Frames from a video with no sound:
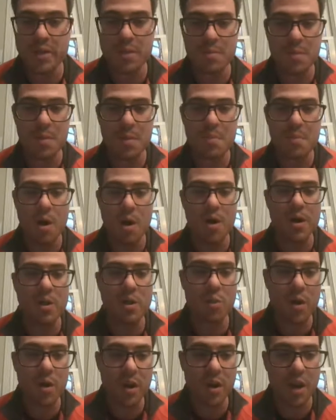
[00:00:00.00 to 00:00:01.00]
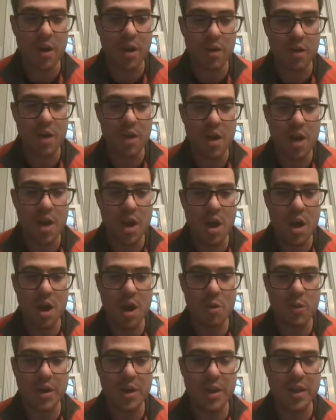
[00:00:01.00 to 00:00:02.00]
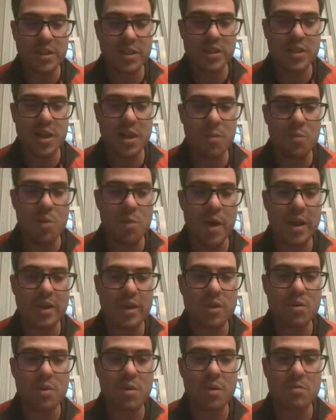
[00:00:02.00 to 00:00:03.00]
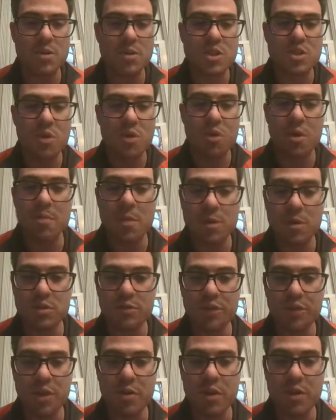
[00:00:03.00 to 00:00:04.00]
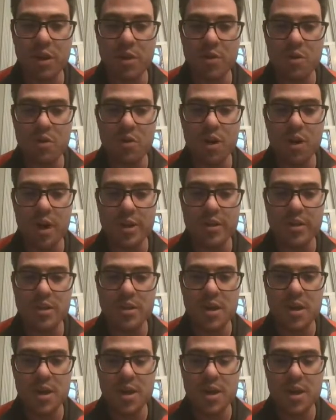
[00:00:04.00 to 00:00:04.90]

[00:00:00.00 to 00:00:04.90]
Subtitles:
and bombarding one another. We need some way to absorb those floating neurons